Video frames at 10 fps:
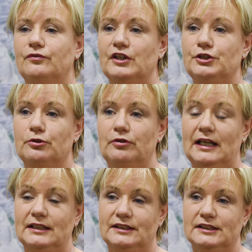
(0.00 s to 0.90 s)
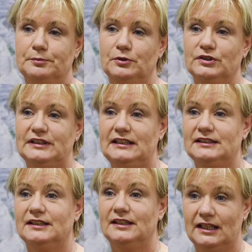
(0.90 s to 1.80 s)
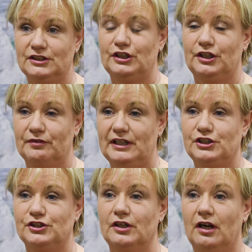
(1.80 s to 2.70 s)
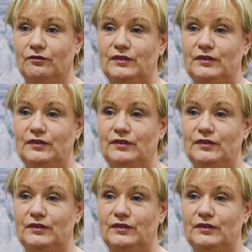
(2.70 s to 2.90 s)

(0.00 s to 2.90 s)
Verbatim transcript: Virtual reality, I suppose, is the next generation of